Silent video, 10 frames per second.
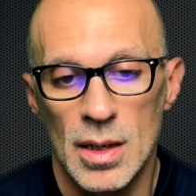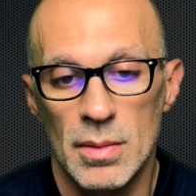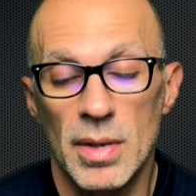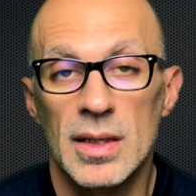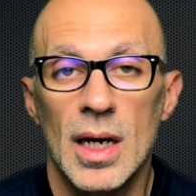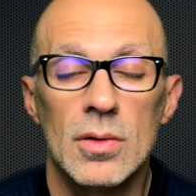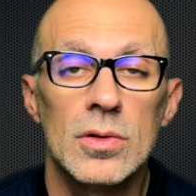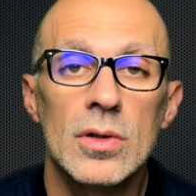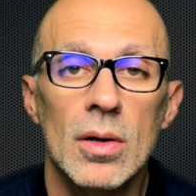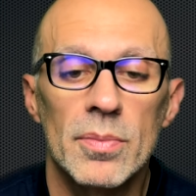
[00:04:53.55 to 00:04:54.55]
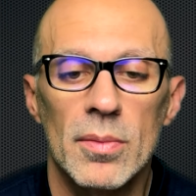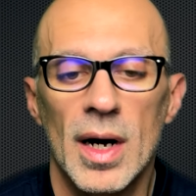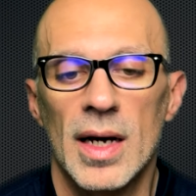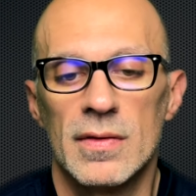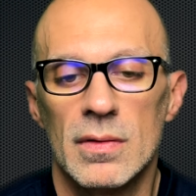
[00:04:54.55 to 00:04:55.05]
but a good
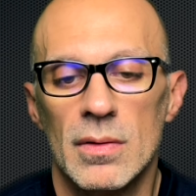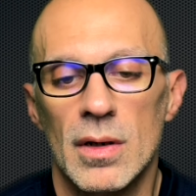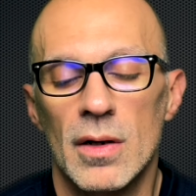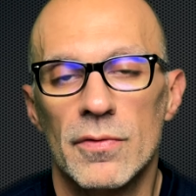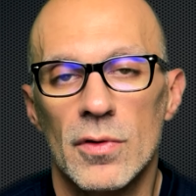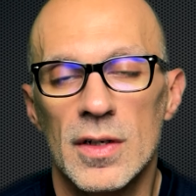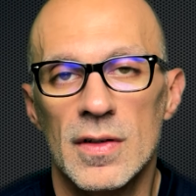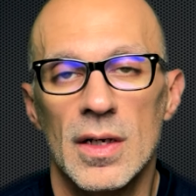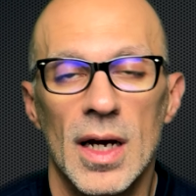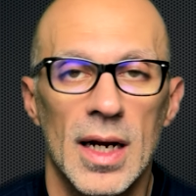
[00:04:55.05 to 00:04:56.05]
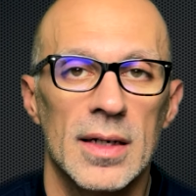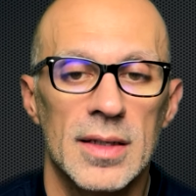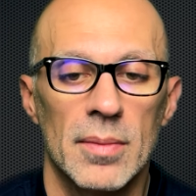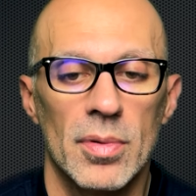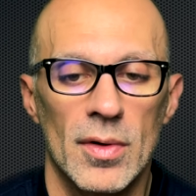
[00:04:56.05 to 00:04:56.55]
compromise for easy and
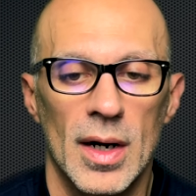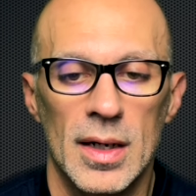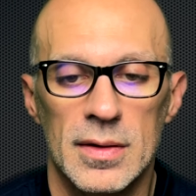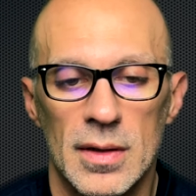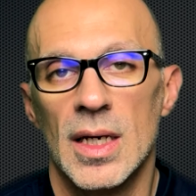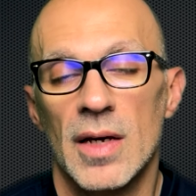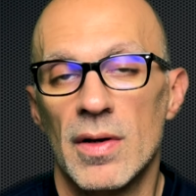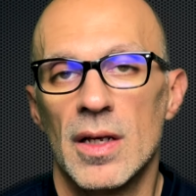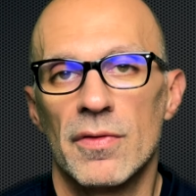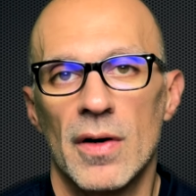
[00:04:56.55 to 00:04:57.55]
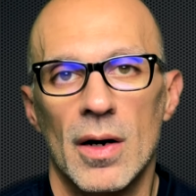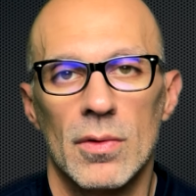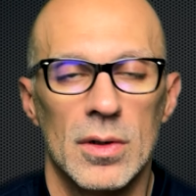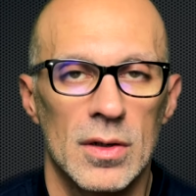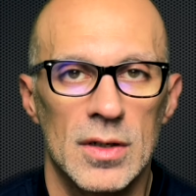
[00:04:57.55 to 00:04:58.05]
tempo runs, even if I
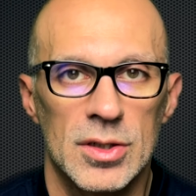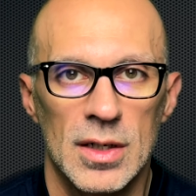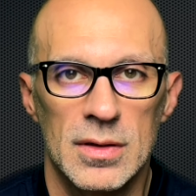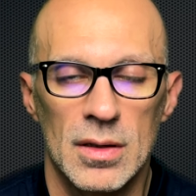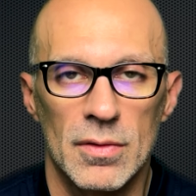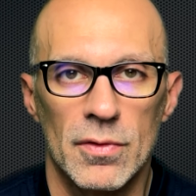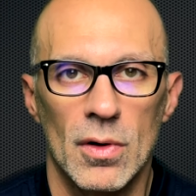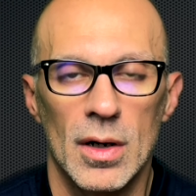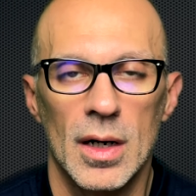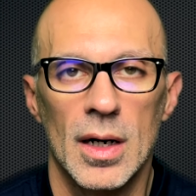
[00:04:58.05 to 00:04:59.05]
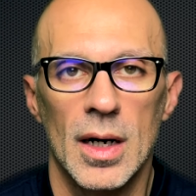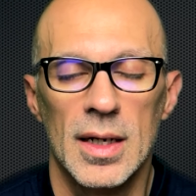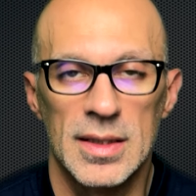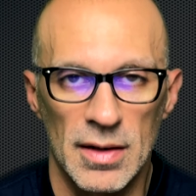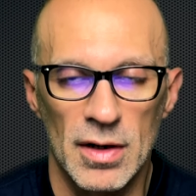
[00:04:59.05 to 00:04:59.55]
would not suggest it for interval